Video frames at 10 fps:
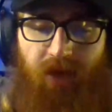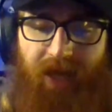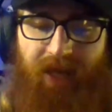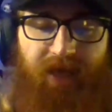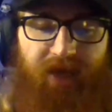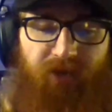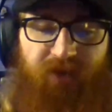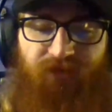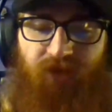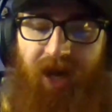And he goes
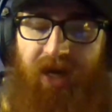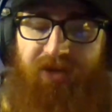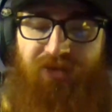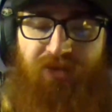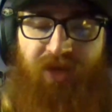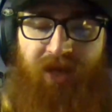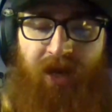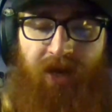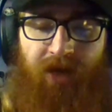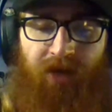flying through the
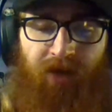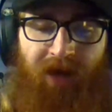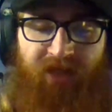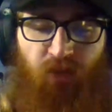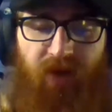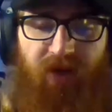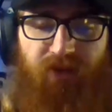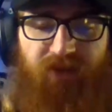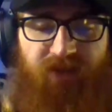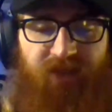air as Widow
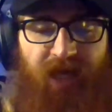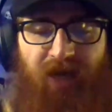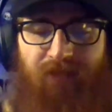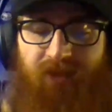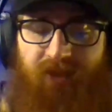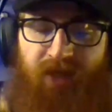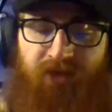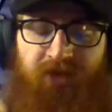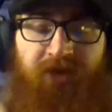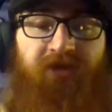stops and
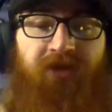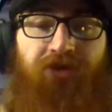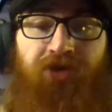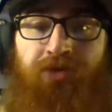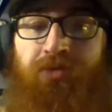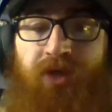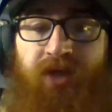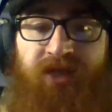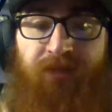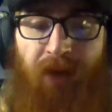starts to shoot at his